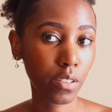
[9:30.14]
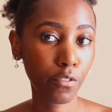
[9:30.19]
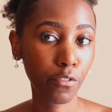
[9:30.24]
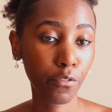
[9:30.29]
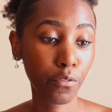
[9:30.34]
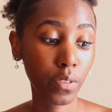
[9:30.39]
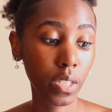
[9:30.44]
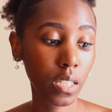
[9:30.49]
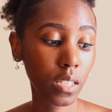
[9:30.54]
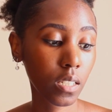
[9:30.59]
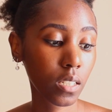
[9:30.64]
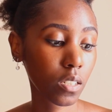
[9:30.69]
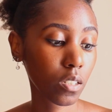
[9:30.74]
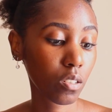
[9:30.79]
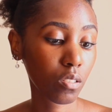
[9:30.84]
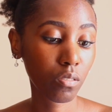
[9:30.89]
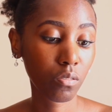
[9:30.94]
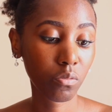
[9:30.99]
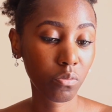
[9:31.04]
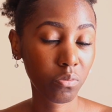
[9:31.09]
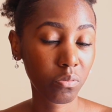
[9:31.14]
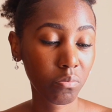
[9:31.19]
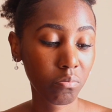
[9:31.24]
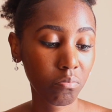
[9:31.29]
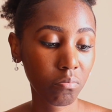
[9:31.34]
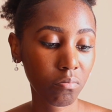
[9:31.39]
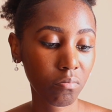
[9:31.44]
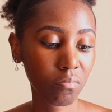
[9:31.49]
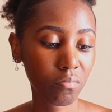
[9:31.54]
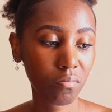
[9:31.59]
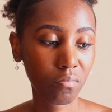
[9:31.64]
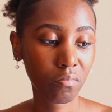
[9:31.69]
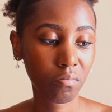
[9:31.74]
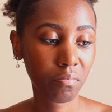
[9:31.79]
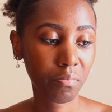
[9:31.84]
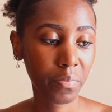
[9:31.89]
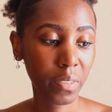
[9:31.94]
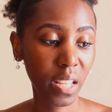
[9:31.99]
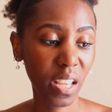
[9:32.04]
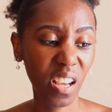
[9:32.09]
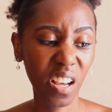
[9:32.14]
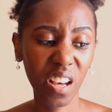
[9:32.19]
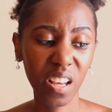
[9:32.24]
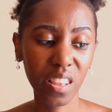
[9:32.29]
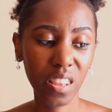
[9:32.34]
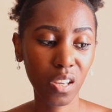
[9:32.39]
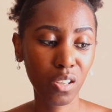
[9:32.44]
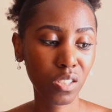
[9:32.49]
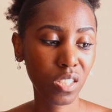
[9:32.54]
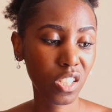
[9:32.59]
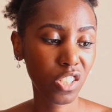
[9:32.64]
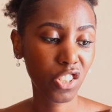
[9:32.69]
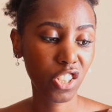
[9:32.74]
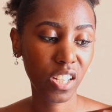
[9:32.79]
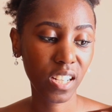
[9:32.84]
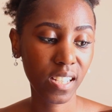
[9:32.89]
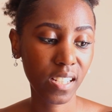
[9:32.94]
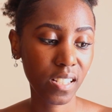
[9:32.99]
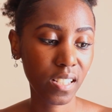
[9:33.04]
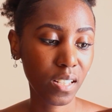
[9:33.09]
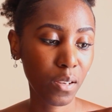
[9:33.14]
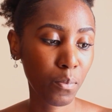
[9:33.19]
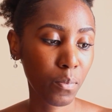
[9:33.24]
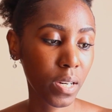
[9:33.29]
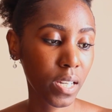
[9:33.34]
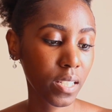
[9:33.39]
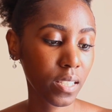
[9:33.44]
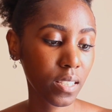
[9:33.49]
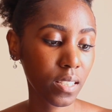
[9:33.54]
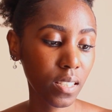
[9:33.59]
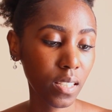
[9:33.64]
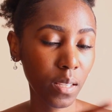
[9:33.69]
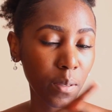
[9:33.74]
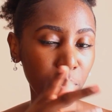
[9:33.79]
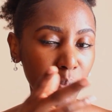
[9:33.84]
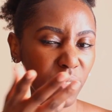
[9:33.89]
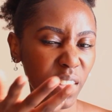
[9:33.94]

fee of 1,000 shillings a month,